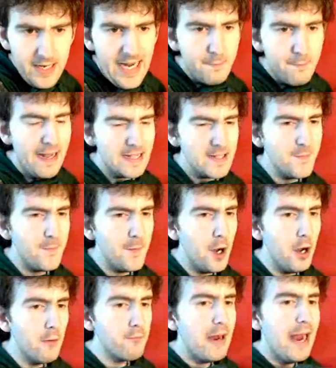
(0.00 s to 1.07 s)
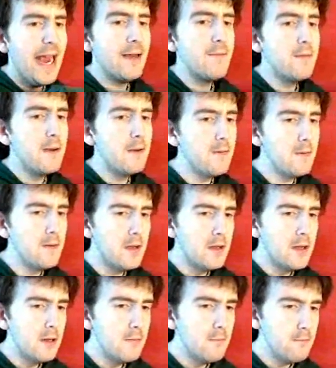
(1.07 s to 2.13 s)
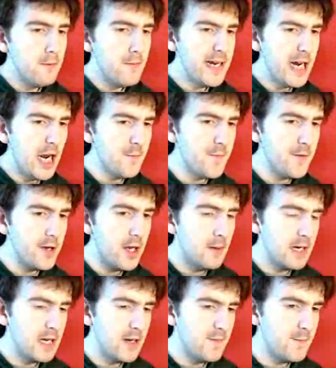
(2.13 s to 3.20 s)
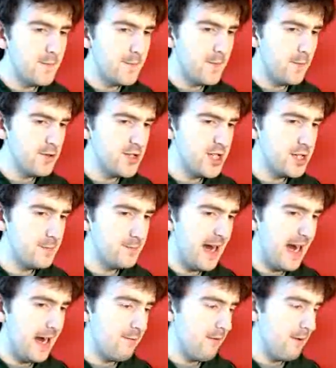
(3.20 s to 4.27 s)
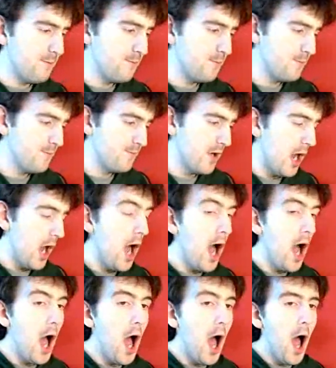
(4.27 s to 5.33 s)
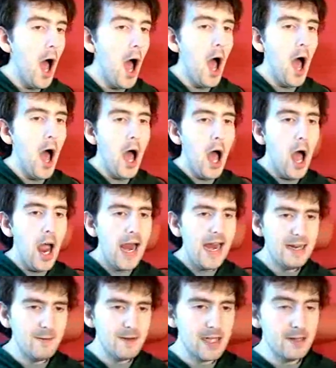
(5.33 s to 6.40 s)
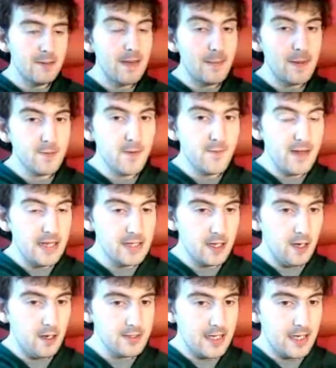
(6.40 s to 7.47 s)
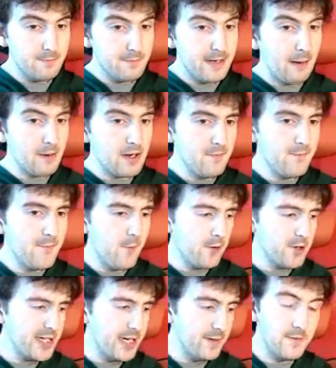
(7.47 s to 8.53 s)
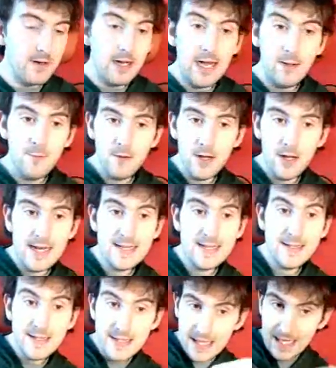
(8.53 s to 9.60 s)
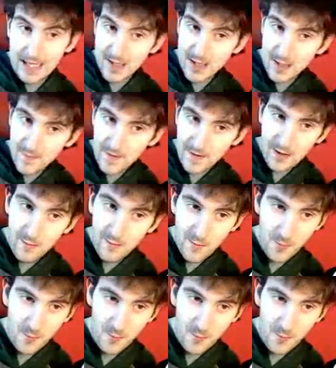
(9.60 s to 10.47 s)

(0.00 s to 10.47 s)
If we had to fork, right. When we go through them, I'm going to force you to pick one. If you were to maybe do my first cocktail. Yeah, I'm going to force you. Right, well, that's in the lead so far.